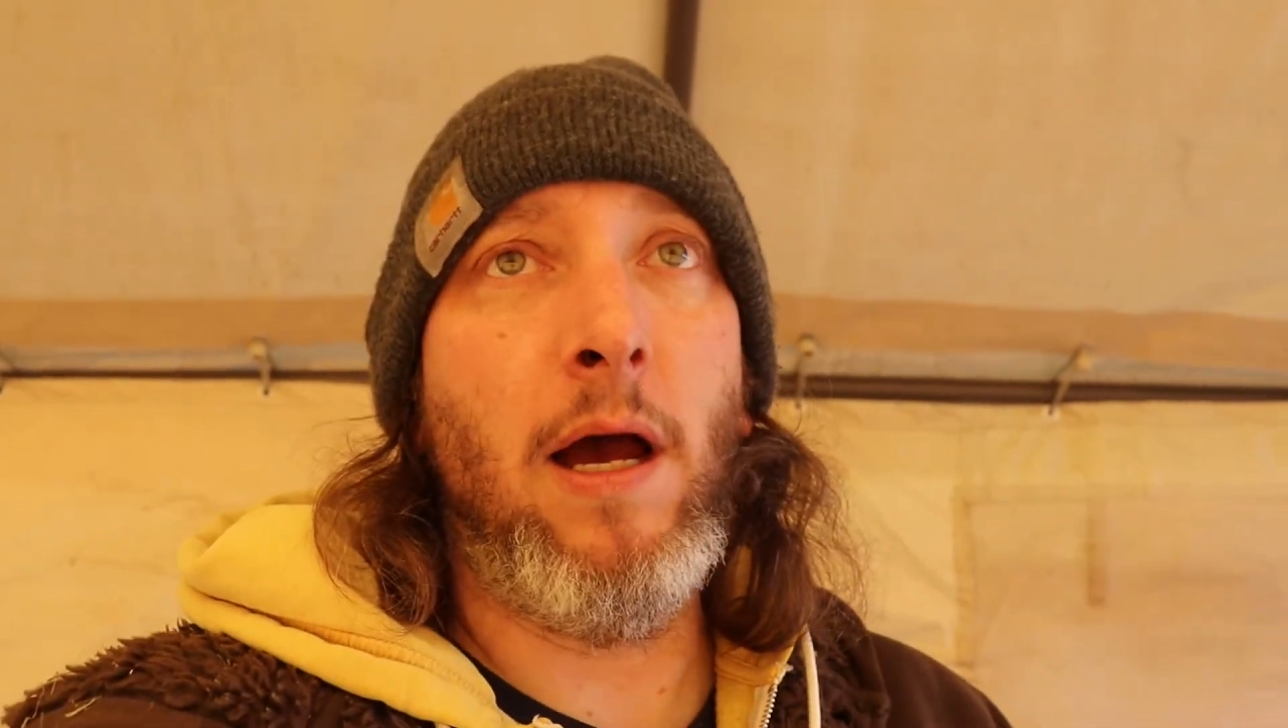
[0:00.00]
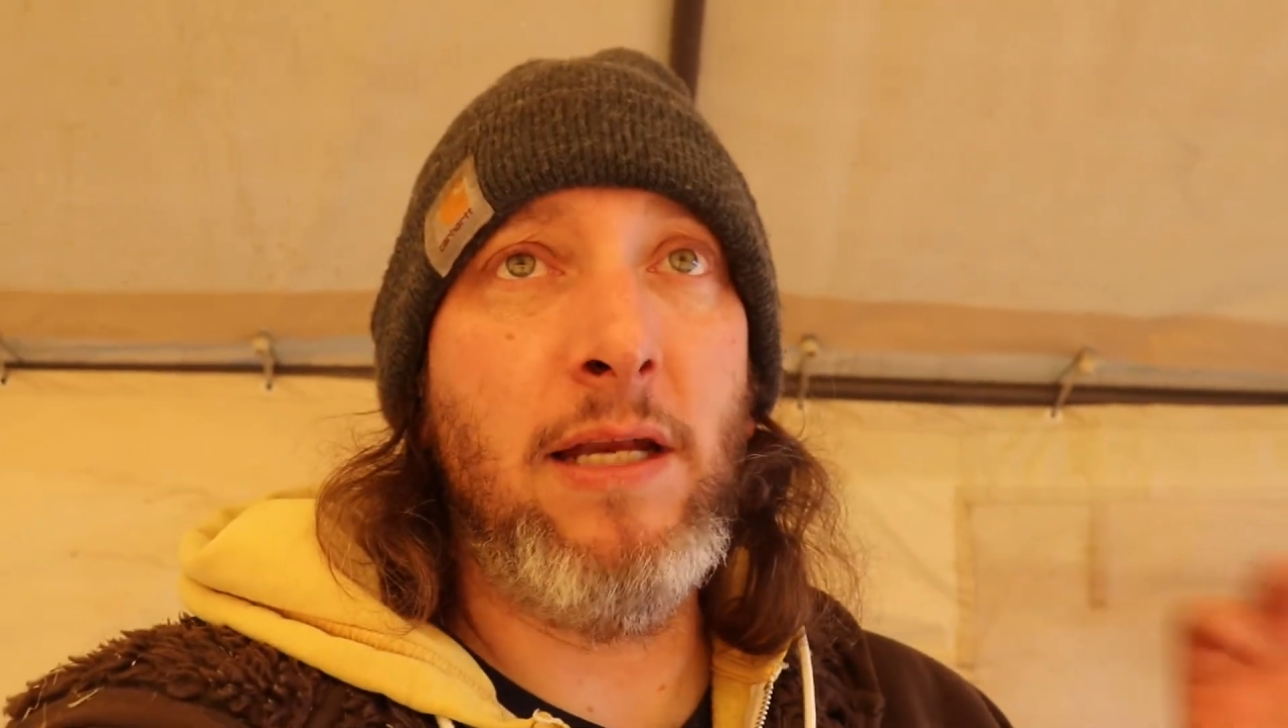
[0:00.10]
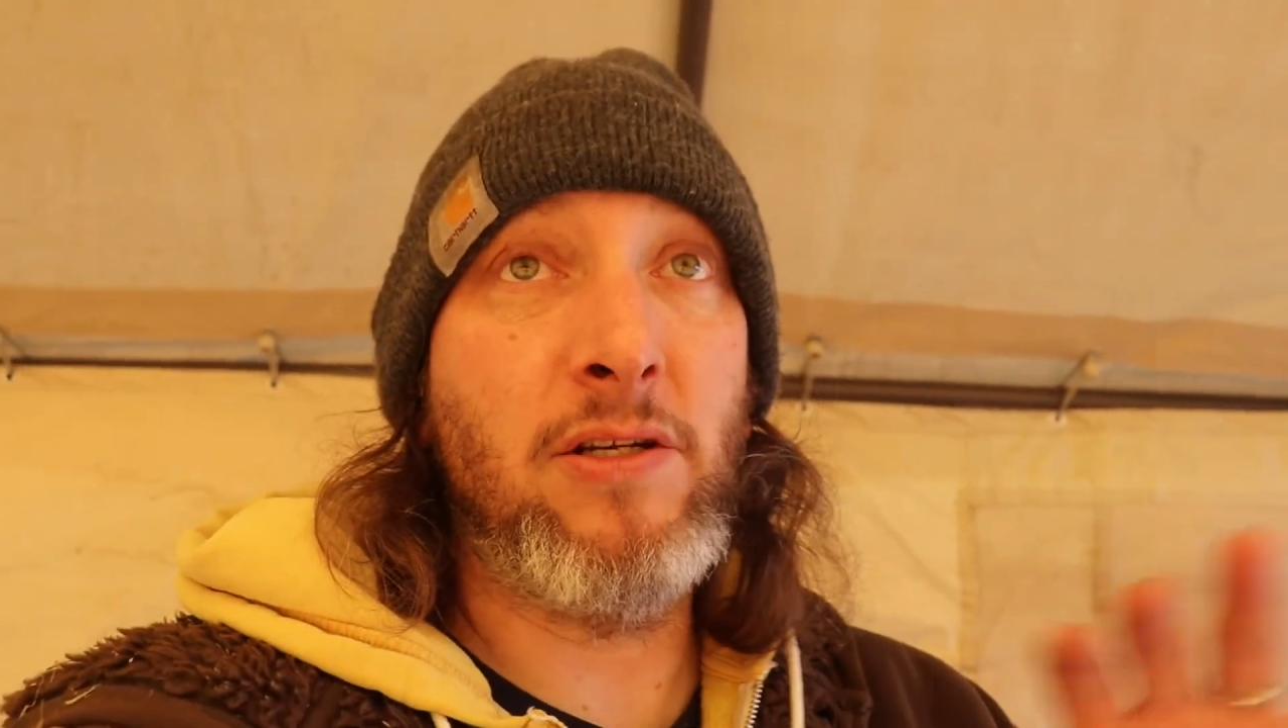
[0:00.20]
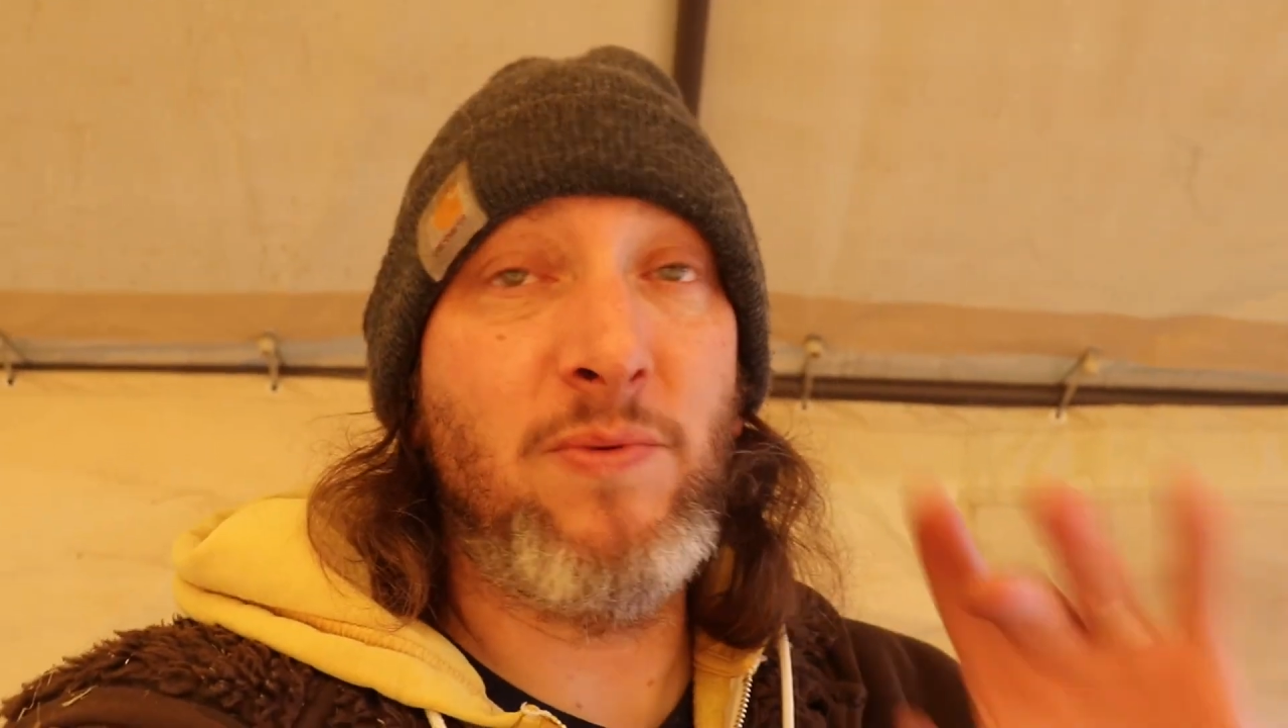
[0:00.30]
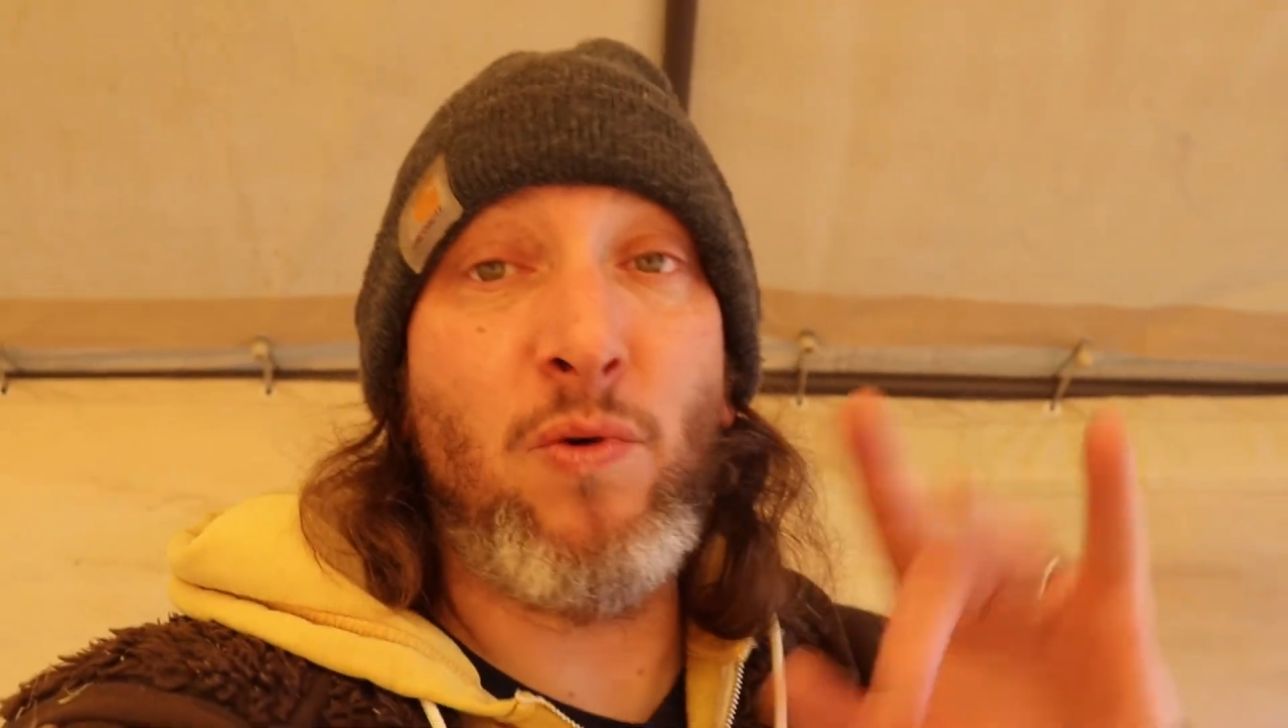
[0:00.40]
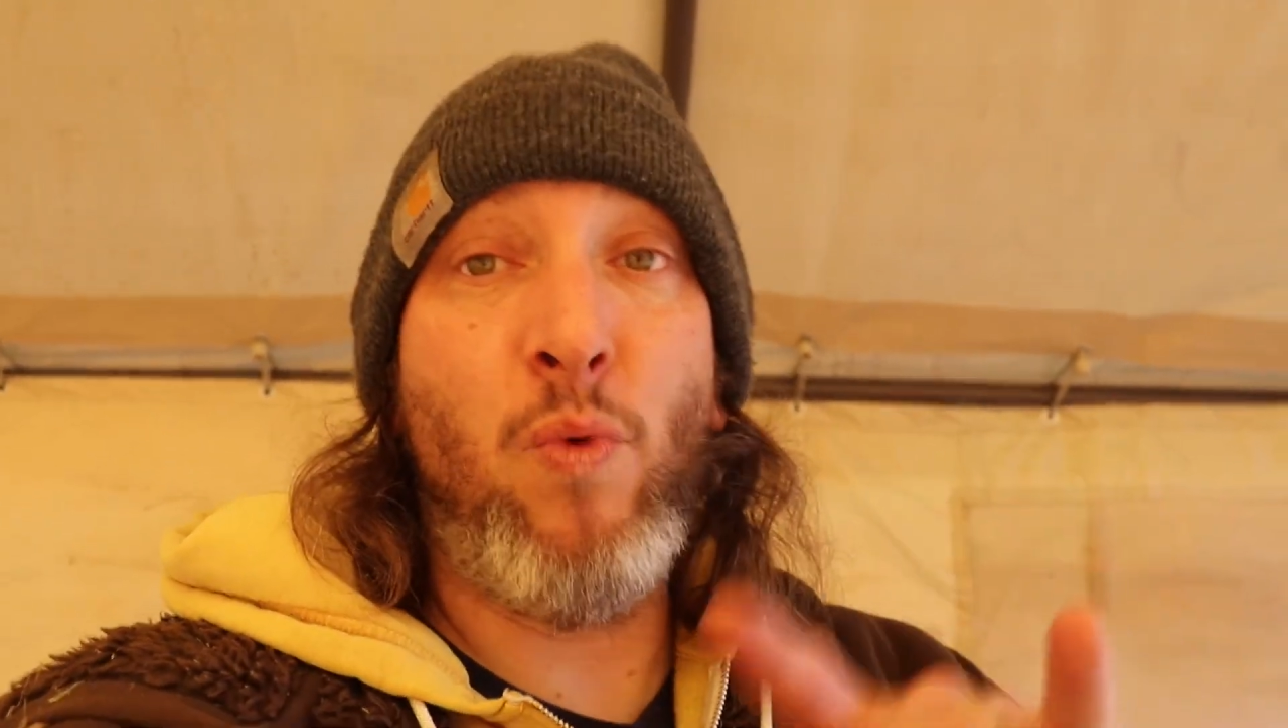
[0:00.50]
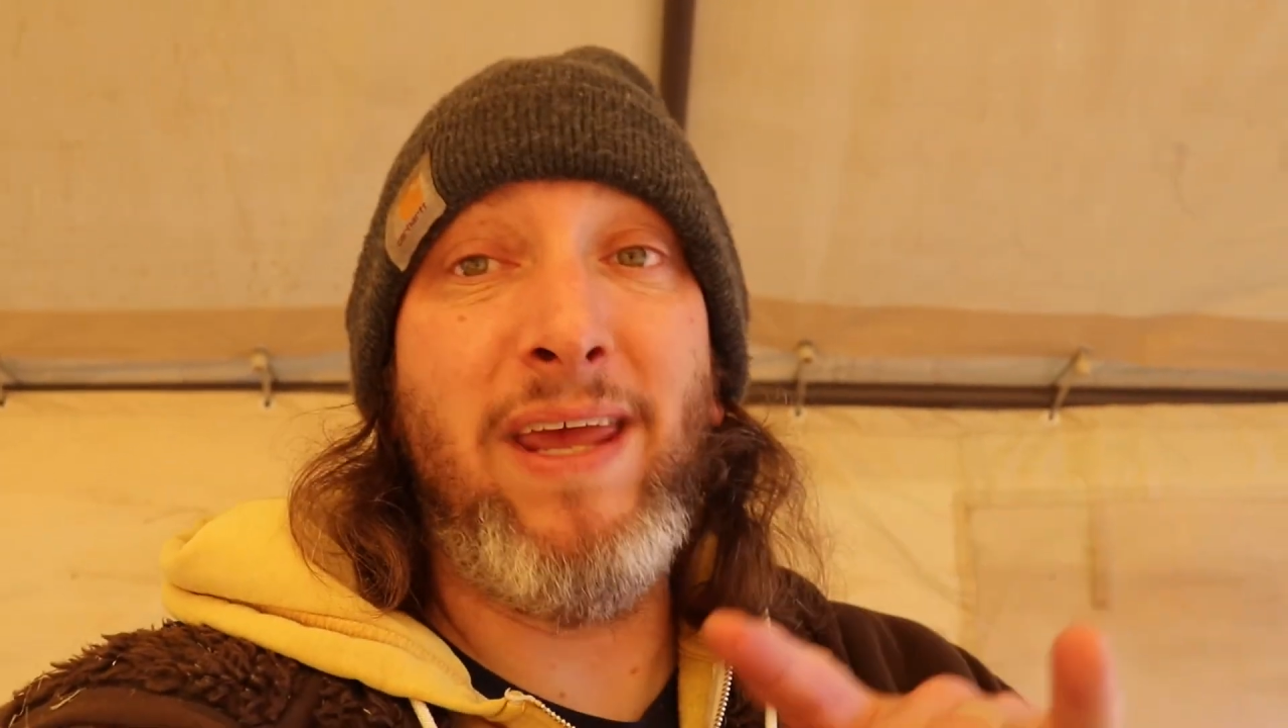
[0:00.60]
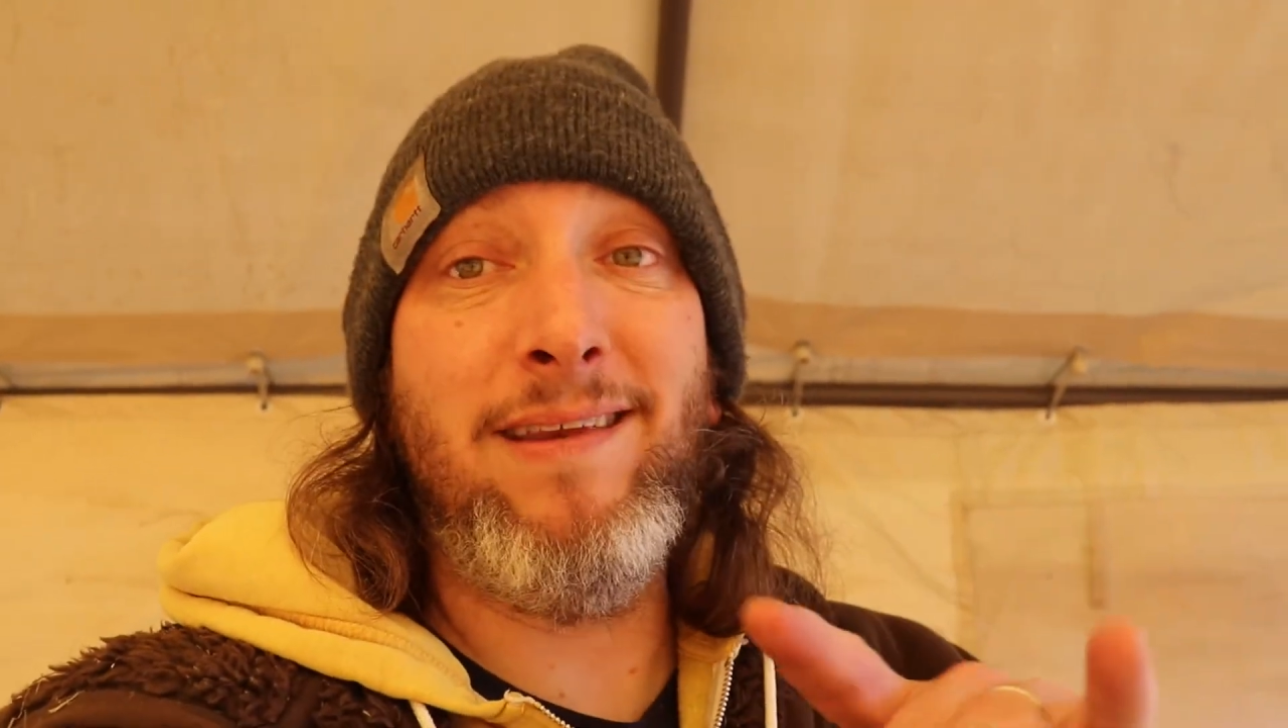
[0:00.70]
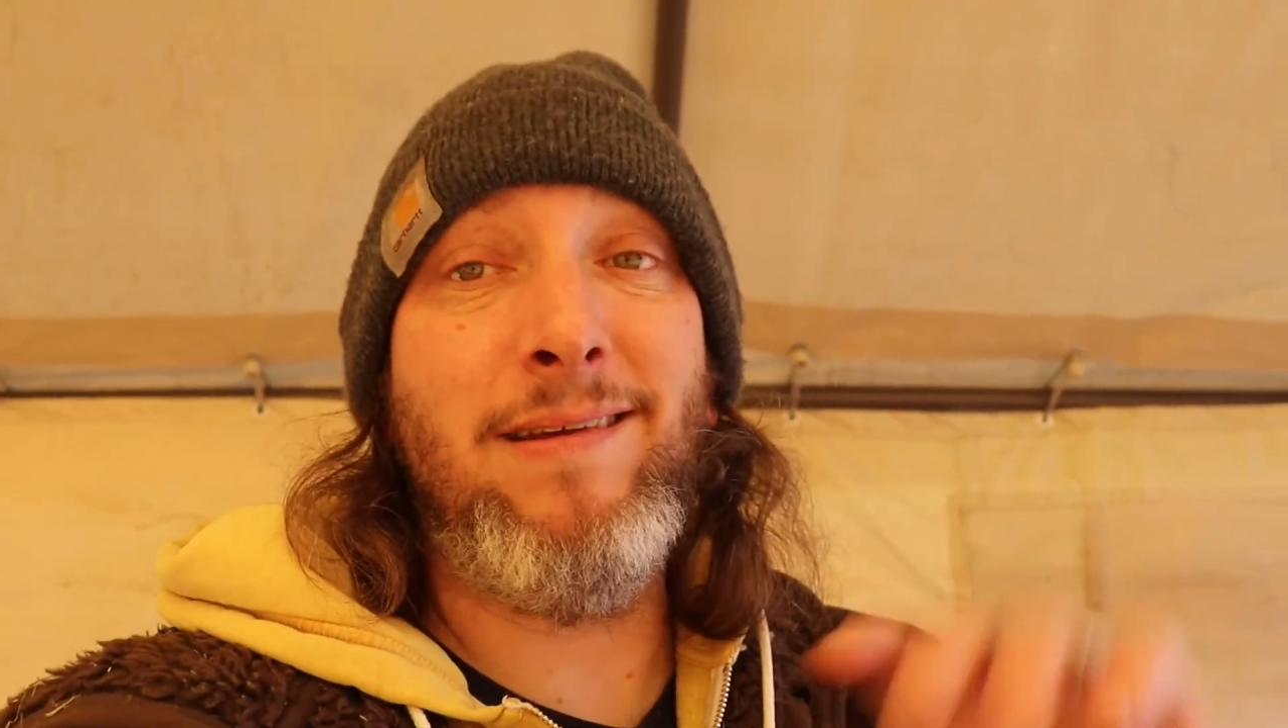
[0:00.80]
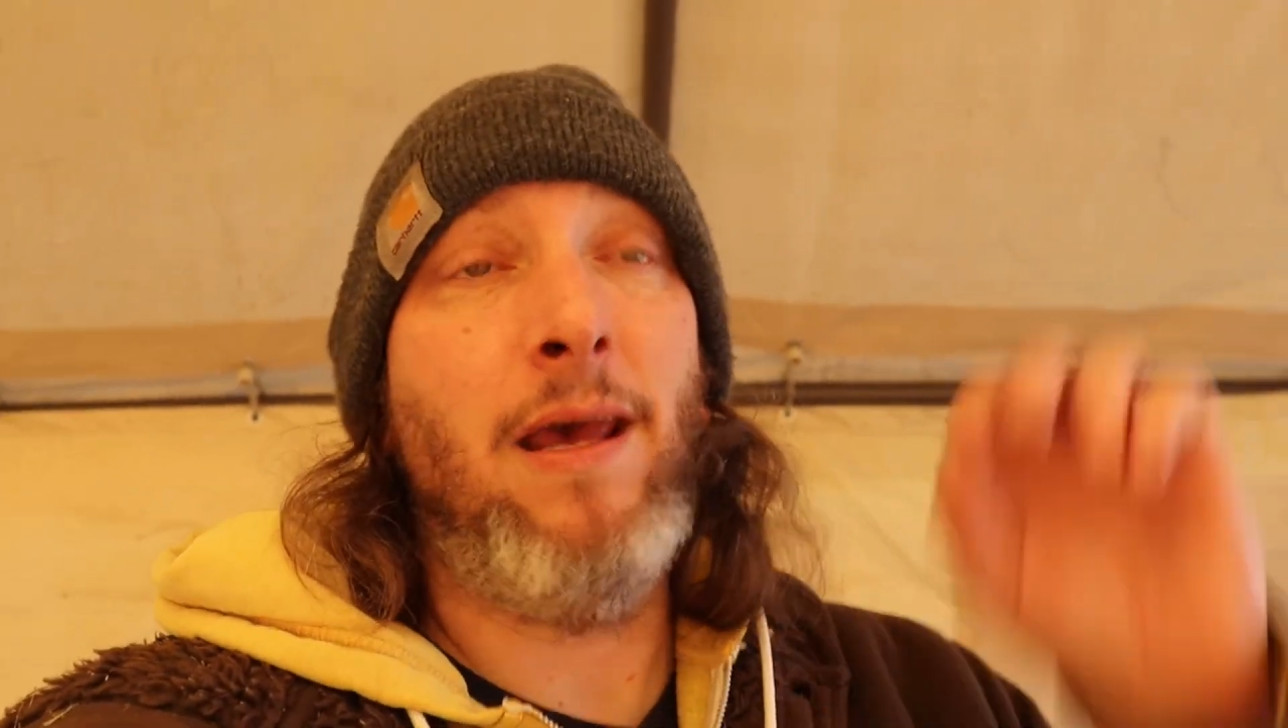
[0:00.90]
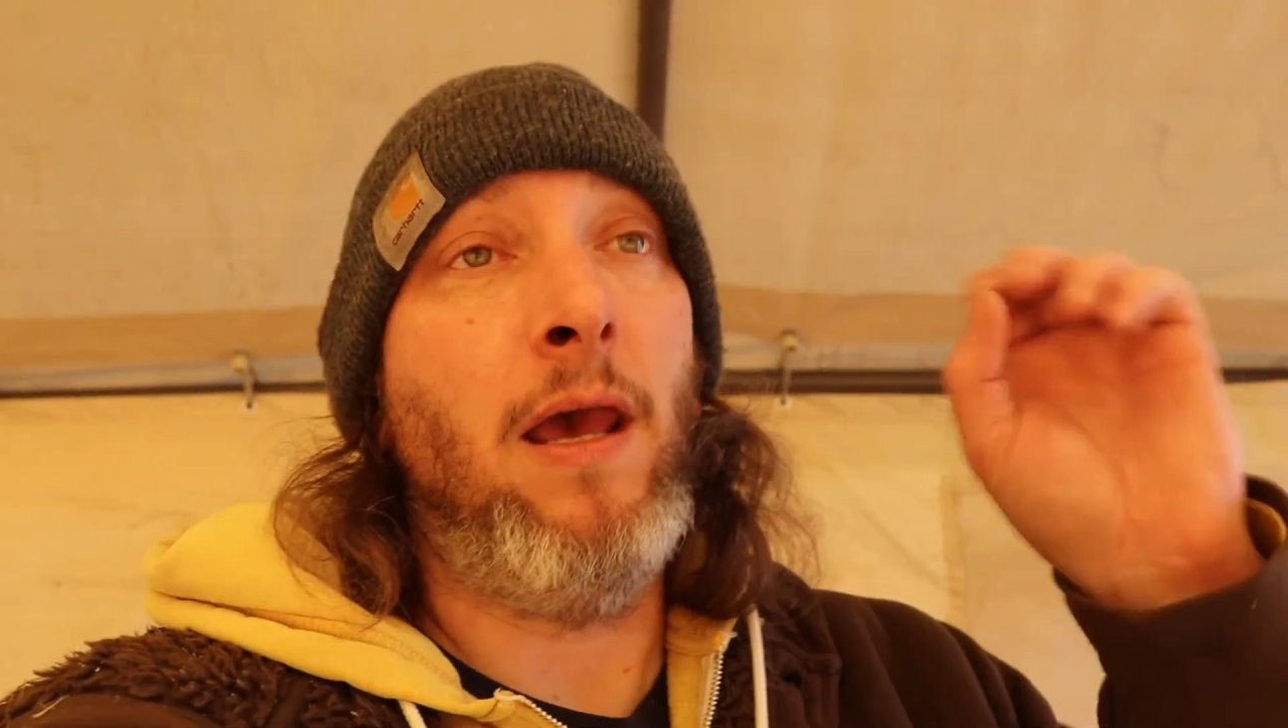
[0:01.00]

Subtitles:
in terms of wind,